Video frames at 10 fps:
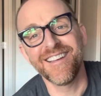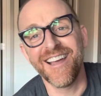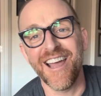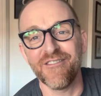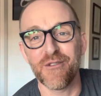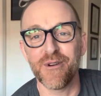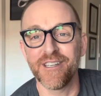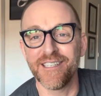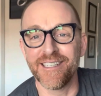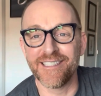Hey
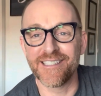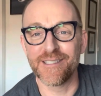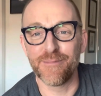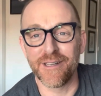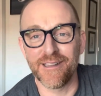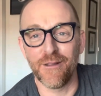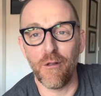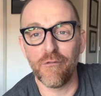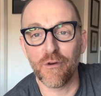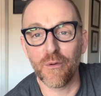everyone, it's been a
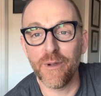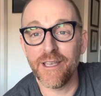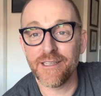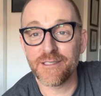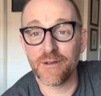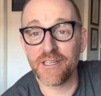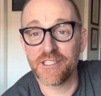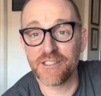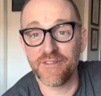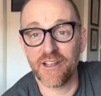little over a week, so I
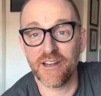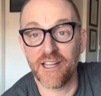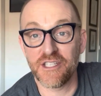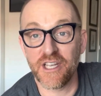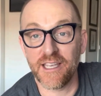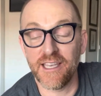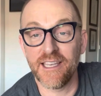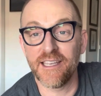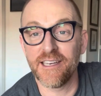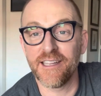just figured I'd check
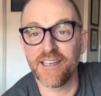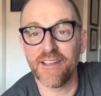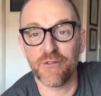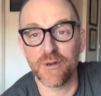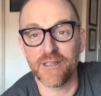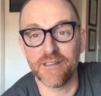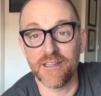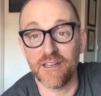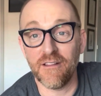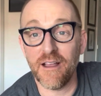in and give everyone a
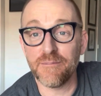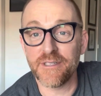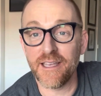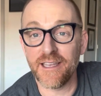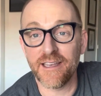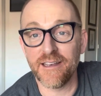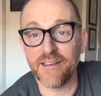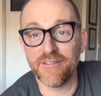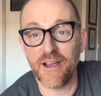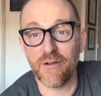little update
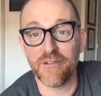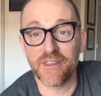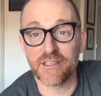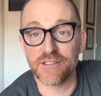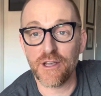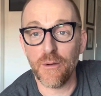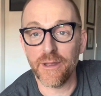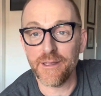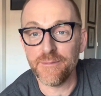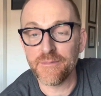of how everything's
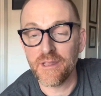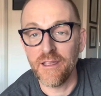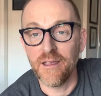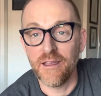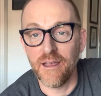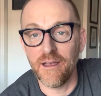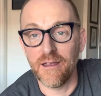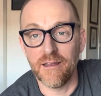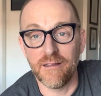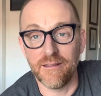going.
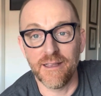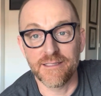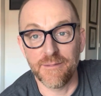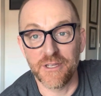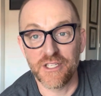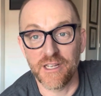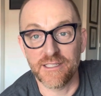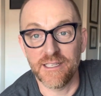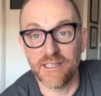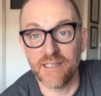Last time I
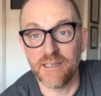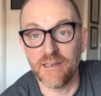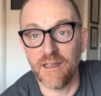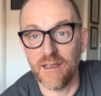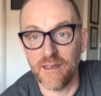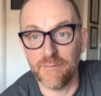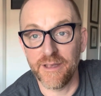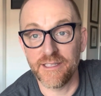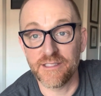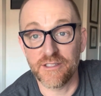checked in,
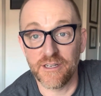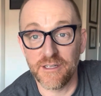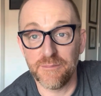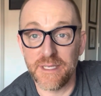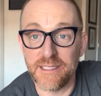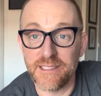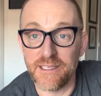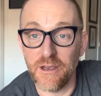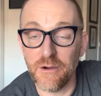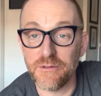I had started
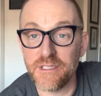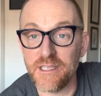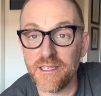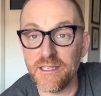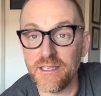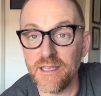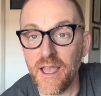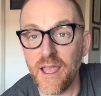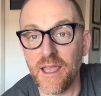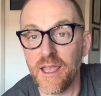
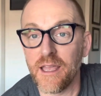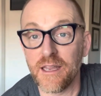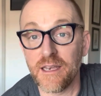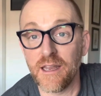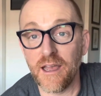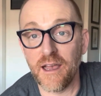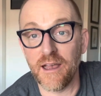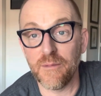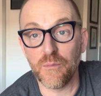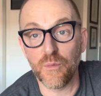PTOT
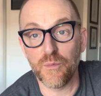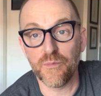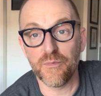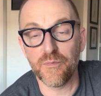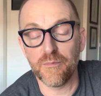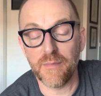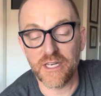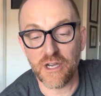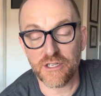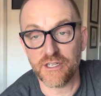and my
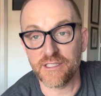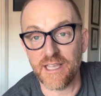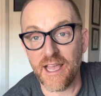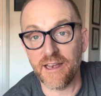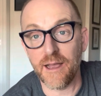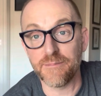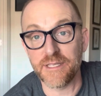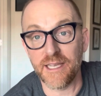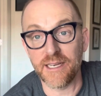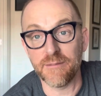doctors had
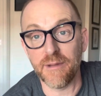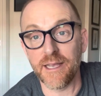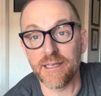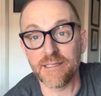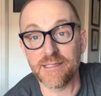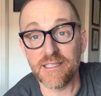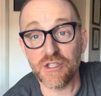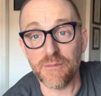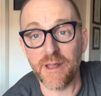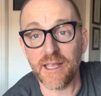updated my
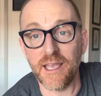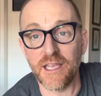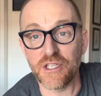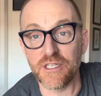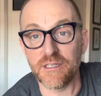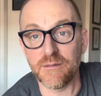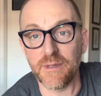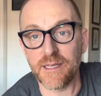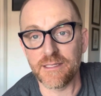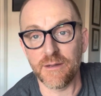seizure medication
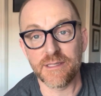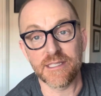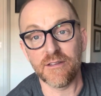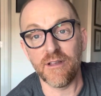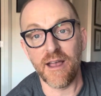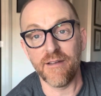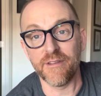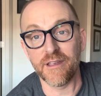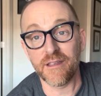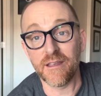because I was still
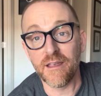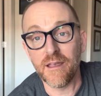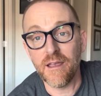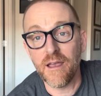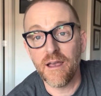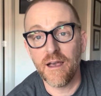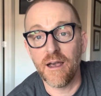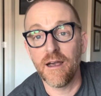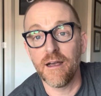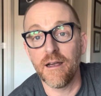having
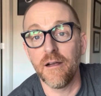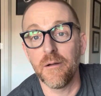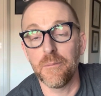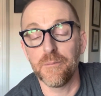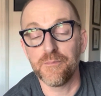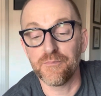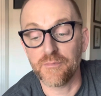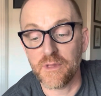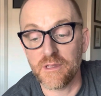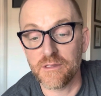um,
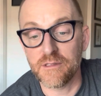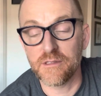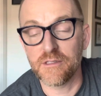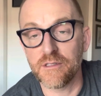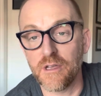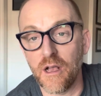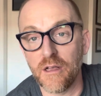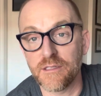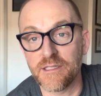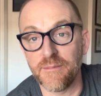
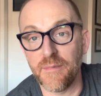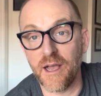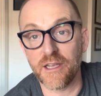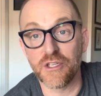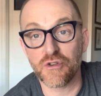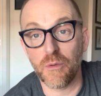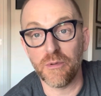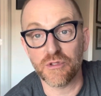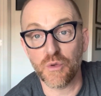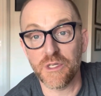some
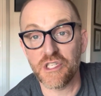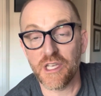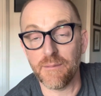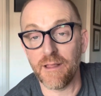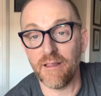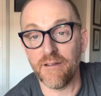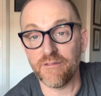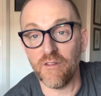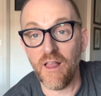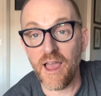uncontrollable twitching in my
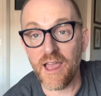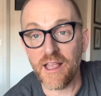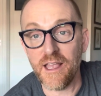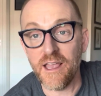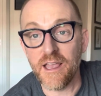left leg.